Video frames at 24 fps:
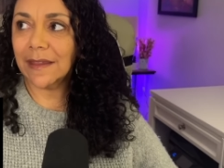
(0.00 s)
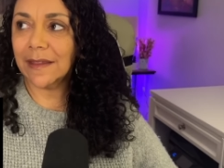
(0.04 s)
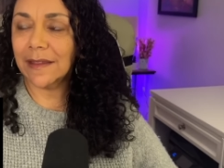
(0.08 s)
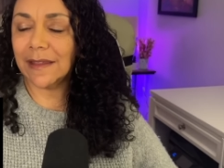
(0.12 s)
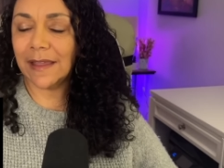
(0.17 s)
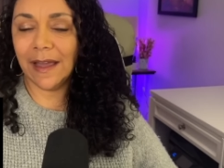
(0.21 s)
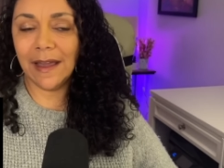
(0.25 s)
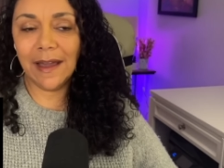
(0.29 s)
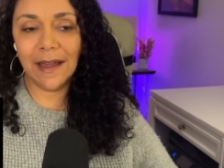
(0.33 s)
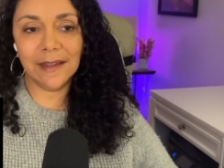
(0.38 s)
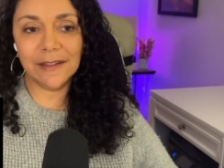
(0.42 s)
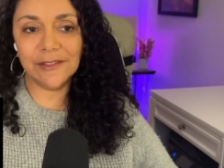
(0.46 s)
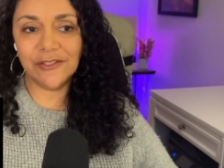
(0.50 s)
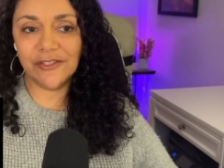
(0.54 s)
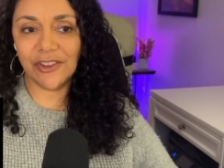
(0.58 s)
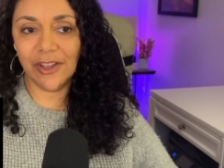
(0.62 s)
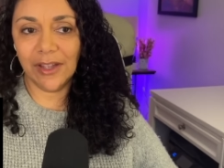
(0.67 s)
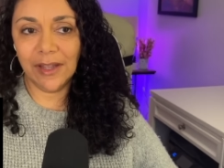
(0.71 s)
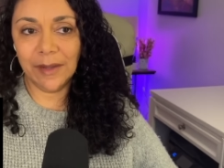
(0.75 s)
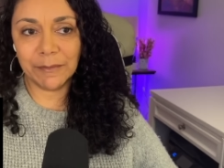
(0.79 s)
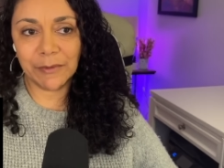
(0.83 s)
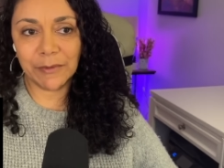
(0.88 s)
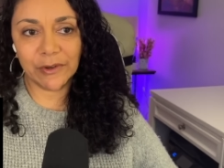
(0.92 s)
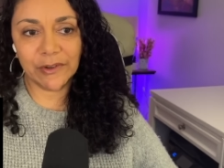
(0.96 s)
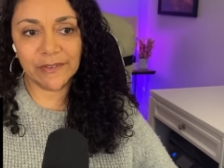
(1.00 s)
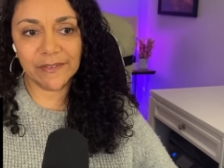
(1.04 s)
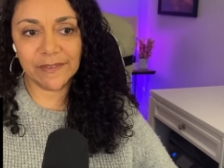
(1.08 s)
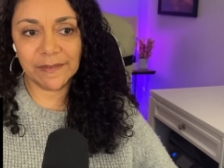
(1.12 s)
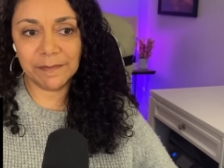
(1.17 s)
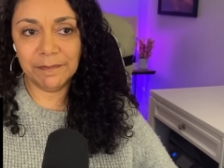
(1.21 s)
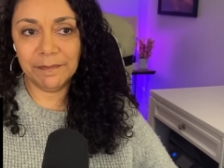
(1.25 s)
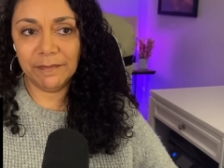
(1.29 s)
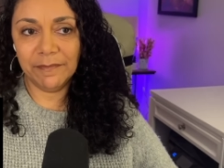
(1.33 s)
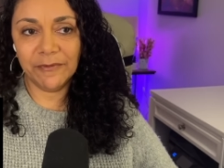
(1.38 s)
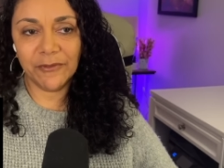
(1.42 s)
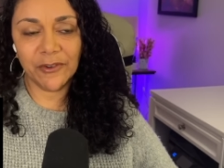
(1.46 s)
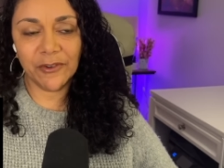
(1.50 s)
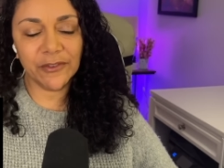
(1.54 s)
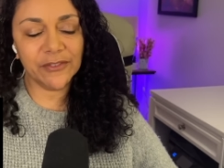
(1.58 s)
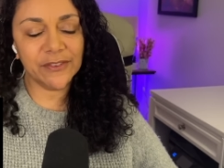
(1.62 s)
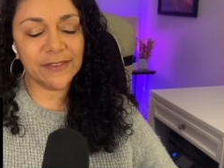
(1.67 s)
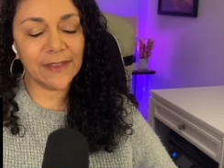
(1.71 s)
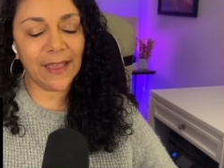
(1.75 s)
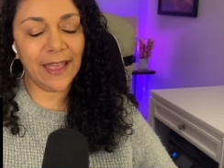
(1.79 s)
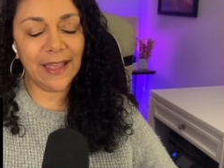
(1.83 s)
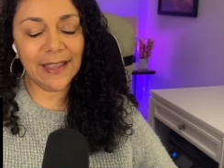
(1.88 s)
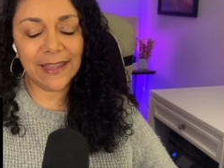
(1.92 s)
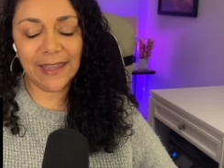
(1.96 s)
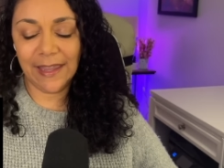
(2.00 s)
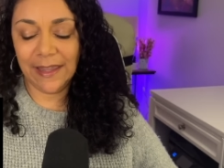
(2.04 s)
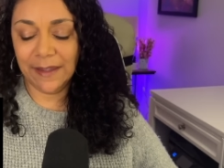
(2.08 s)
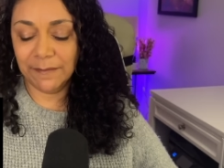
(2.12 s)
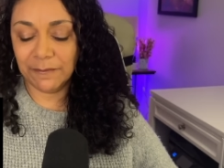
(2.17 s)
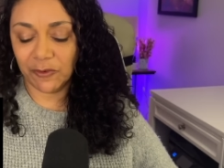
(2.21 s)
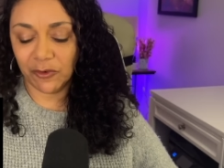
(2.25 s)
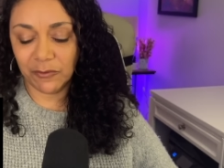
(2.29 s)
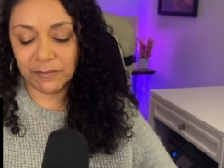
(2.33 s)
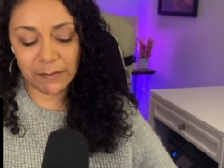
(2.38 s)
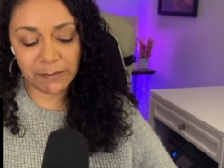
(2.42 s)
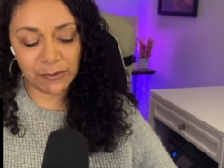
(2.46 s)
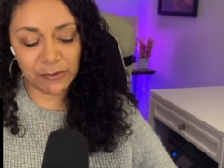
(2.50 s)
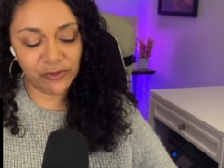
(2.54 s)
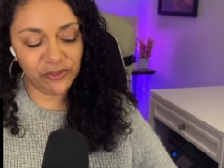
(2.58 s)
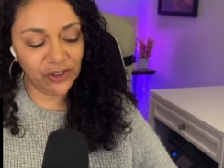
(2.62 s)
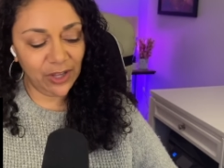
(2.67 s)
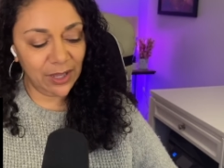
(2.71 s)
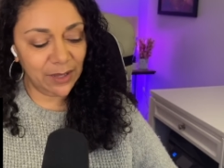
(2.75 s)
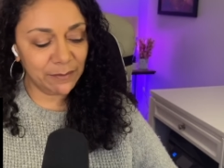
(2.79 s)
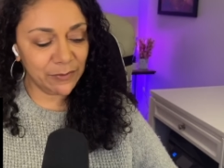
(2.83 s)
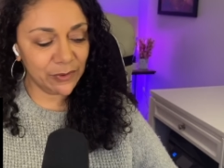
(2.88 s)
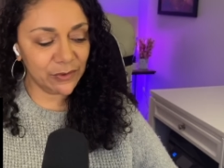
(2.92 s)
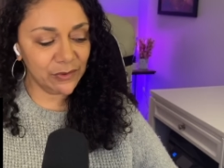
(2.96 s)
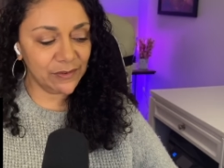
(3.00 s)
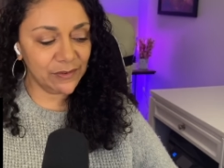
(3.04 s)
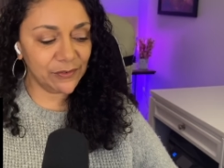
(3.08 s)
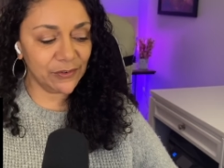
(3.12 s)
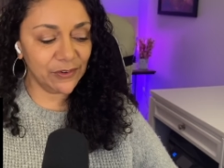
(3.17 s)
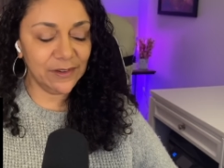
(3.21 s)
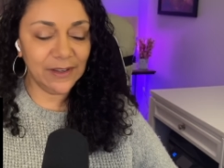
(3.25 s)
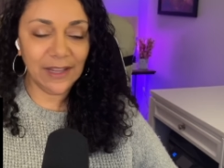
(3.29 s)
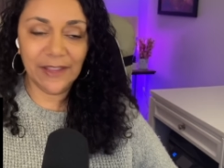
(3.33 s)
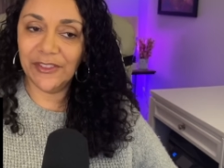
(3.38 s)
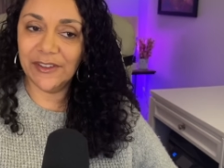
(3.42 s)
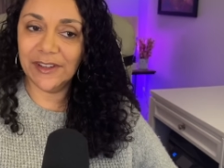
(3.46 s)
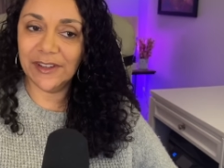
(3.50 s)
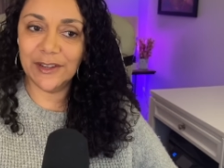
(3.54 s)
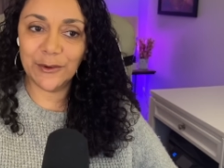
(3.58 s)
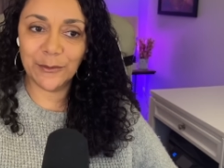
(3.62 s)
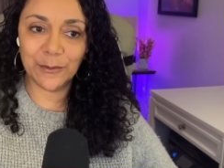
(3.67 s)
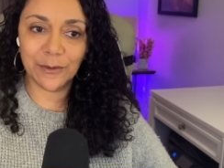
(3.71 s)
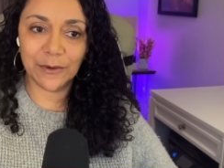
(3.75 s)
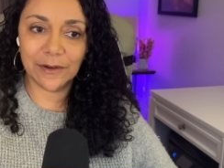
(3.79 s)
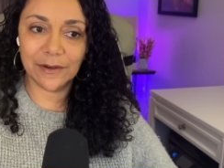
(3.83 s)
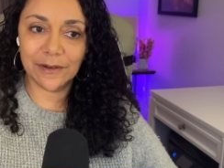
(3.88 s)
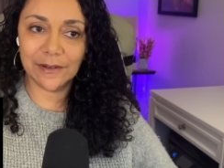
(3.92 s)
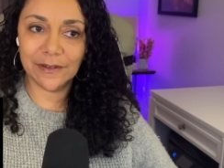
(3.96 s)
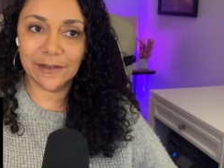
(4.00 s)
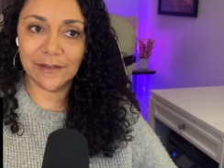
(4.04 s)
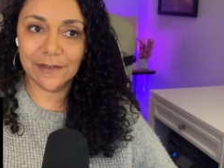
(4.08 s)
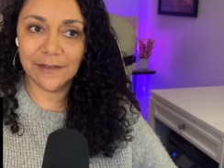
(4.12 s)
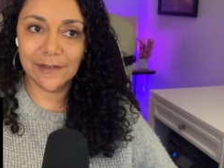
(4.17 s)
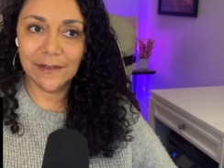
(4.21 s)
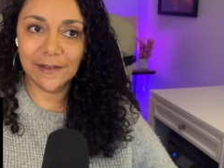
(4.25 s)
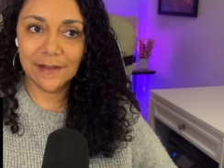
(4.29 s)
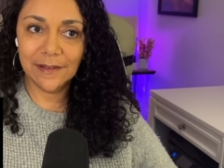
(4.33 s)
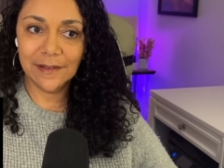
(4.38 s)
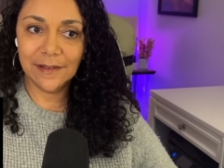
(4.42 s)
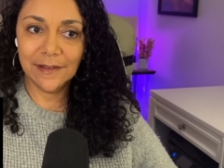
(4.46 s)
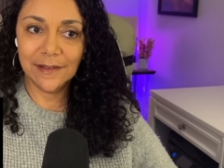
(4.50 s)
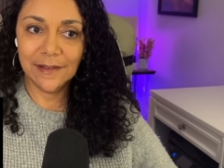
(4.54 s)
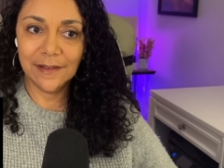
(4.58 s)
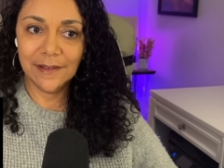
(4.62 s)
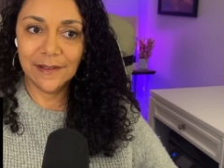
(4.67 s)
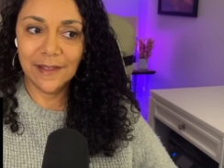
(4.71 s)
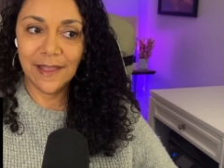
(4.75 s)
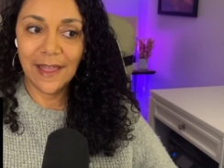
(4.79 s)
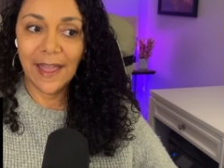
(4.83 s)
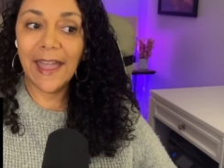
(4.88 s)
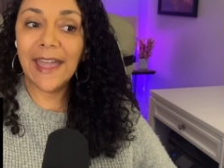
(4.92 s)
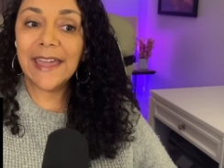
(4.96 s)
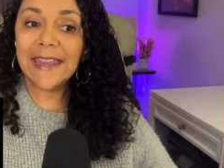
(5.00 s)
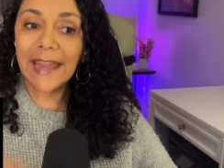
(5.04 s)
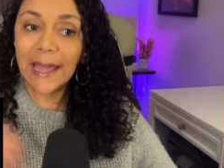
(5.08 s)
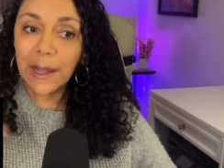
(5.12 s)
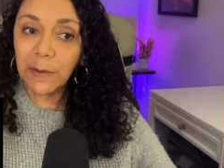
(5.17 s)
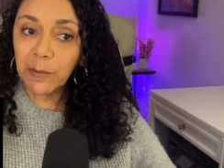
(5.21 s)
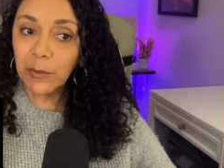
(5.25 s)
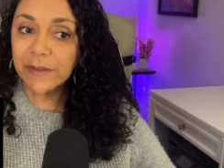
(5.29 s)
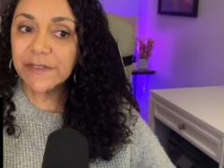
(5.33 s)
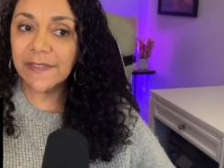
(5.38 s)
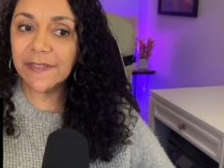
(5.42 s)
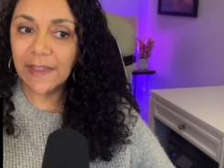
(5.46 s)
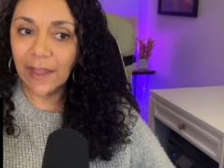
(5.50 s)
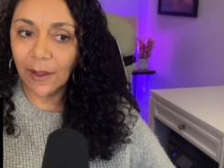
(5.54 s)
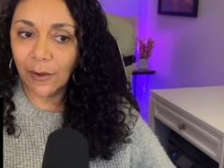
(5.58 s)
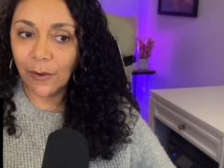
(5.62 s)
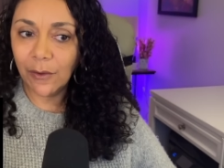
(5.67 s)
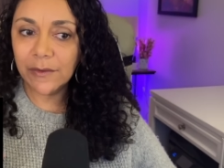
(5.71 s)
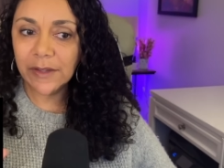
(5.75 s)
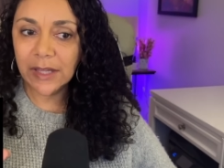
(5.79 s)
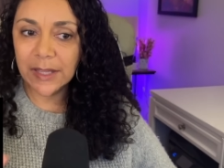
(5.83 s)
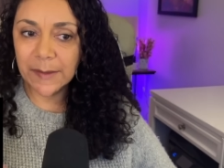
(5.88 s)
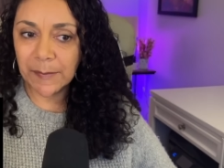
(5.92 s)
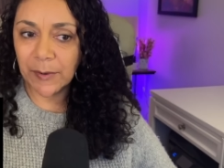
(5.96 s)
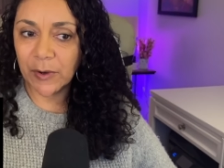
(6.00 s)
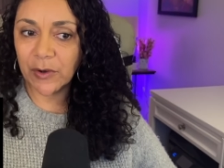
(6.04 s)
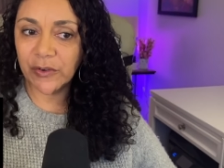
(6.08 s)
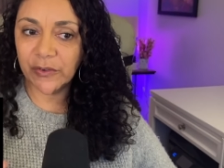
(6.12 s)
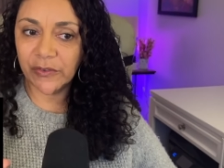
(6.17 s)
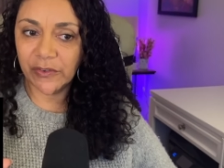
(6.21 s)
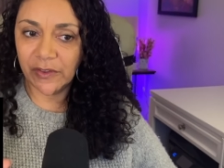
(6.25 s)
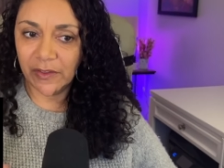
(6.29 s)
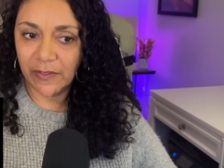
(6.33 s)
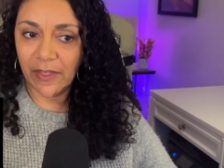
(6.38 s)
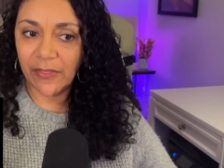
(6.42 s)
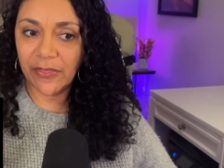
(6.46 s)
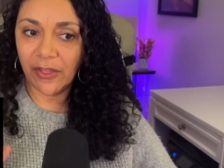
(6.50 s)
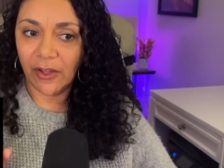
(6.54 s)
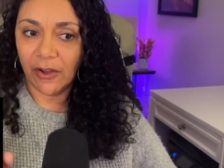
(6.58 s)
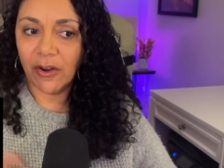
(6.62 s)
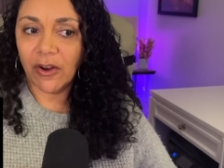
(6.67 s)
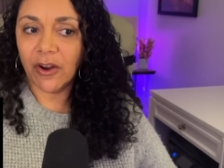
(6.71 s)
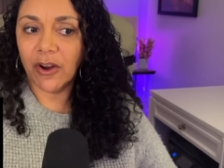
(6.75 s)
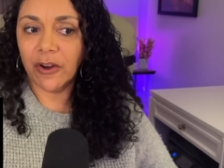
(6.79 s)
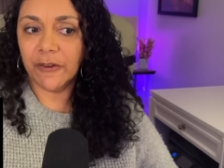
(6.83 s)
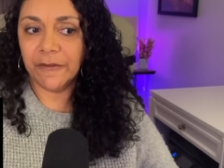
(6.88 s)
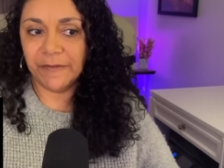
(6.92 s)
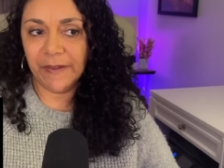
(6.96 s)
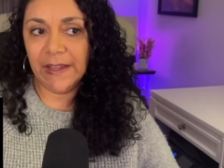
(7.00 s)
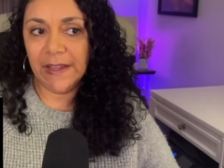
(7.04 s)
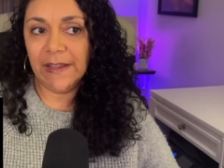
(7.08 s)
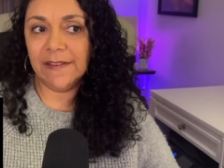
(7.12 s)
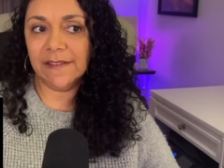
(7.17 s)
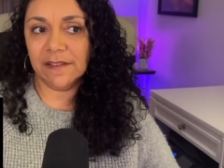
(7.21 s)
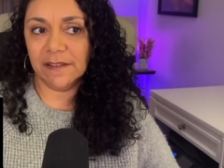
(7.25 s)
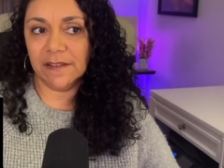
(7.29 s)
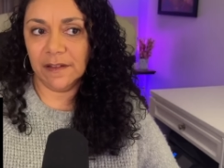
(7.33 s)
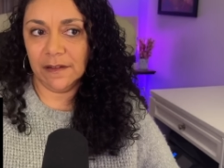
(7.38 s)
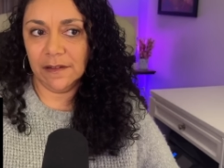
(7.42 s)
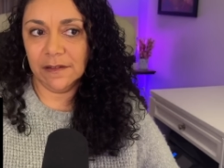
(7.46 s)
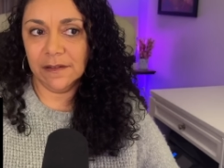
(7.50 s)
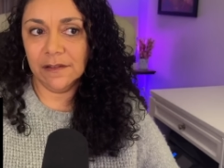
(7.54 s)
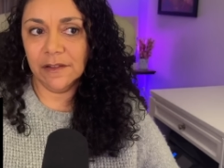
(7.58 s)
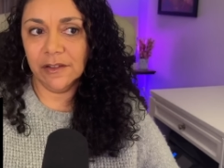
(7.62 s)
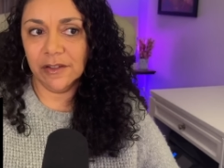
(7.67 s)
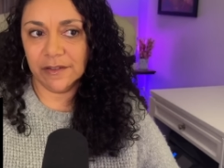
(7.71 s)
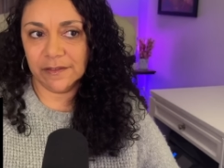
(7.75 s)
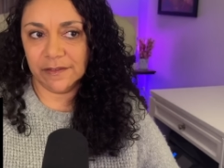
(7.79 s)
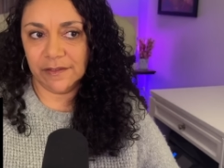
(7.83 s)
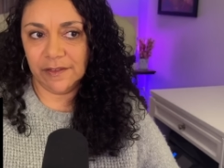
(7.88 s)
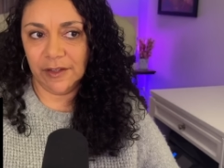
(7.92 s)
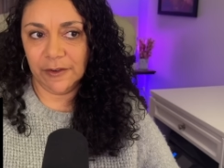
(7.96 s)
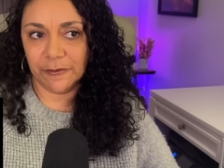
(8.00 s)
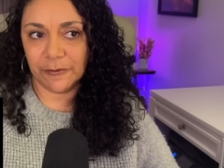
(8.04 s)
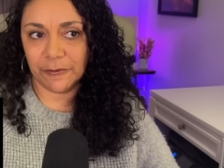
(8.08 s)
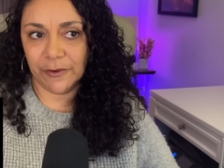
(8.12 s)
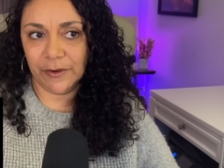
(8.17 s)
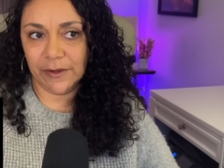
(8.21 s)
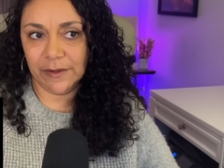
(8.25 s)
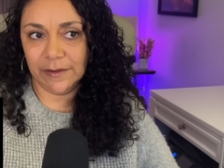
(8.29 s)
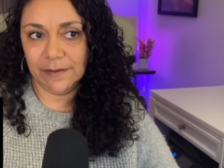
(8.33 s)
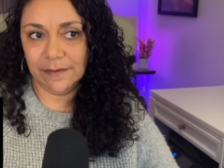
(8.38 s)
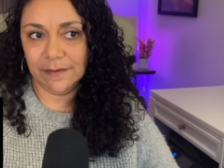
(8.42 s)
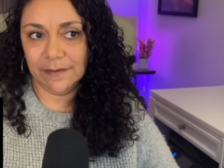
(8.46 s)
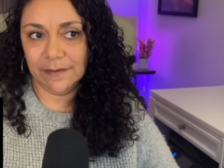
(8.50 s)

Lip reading: God, Jombers. I can't remember Jombers for nothing in the world. And I wasn't the only person that thought her face looked different.